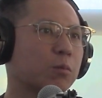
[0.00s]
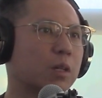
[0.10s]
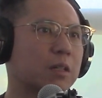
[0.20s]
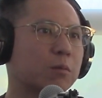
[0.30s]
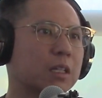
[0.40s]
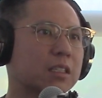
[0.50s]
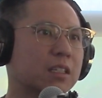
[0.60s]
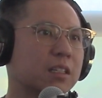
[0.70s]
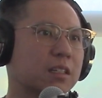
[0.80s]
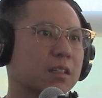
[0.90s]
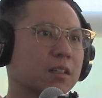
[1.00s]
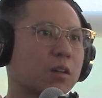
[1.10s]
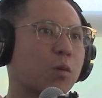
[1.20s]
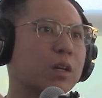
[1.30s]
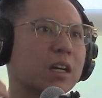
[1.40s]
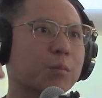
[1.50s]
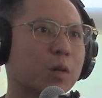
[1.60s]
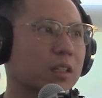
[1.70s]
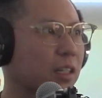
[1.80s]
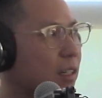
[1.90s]
when it's in a going
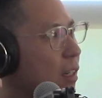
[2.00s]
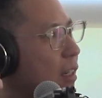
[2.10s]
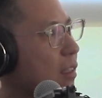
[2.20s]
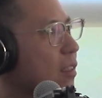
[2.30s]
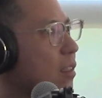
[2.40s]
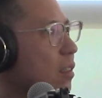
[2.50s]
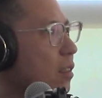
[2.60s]
up market and